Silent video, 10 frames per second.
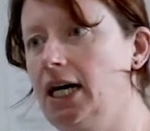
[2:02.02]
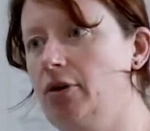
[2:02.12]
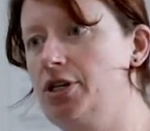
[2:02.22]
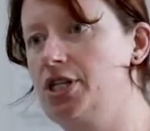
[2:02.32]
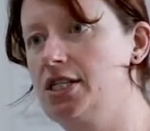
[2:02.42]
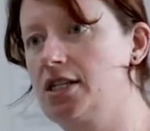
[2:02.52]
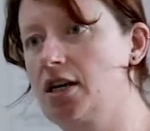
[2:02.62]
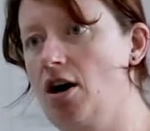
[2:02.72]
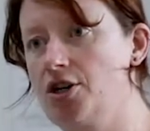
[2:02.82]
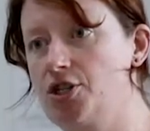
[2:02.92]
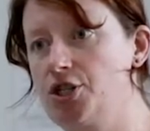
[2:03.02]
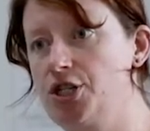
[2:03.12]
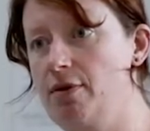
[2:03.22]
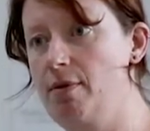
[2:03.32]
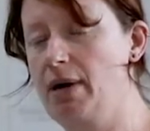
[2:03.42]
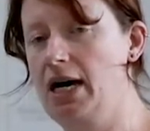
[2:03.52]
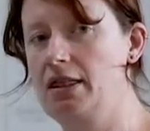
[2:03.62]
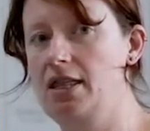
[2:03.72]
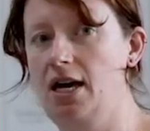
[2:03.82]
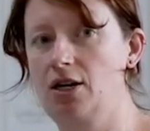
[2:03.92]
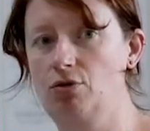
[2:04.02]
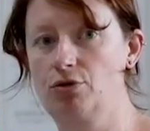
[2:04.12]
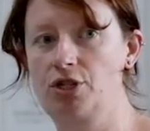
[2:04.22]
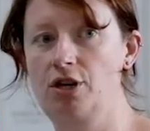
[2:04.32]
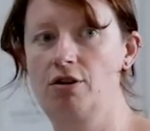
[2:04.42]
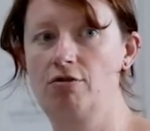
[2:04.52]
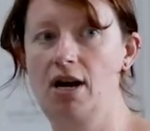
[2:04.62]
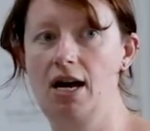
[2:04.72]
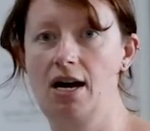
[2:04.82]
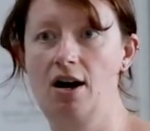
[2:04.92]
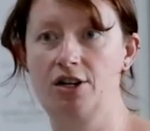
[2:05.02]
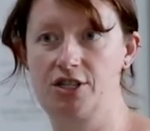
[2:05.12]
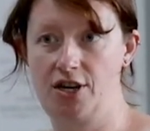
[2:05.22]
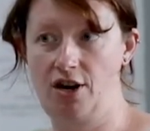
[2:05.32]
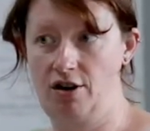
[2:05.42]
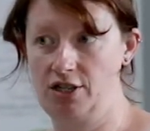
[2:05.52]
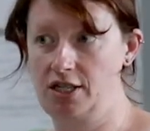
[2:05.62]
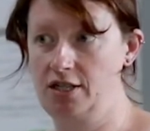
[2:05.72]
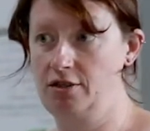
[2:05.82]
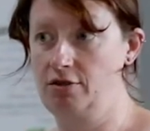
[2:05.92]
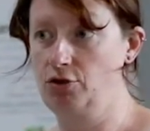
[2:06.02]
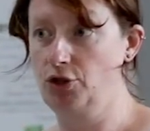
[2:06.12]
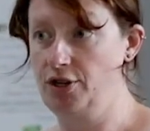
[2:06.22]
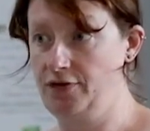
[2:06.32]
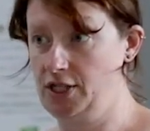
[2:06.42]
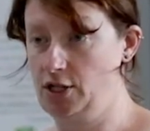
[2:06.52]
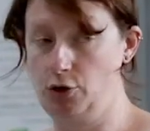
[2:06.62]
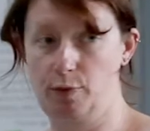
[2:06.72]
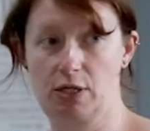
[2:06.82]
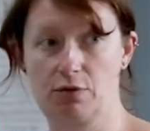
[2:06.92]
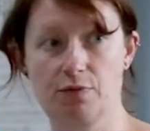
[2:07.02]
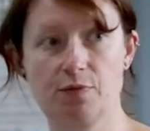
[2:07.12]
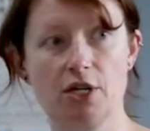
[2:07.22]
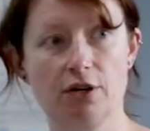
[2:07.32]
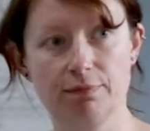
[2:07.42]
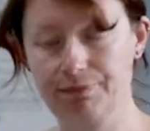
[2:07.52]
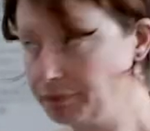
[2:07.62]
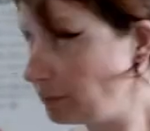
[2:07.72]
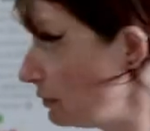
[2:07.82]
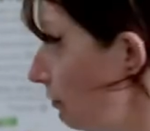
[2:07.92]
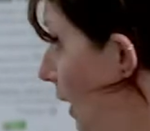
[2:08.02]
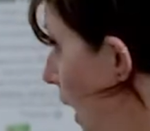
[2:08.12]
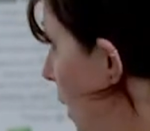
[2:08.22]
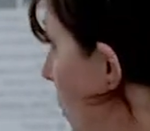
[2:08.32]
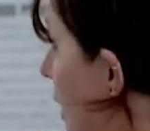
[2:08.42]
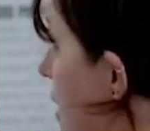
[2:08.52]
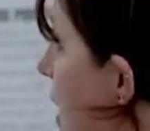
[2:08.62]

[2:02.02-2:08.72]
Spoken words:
which is an art studio in Bath, and also Art at the Heart at the Royal University Hospital. So, and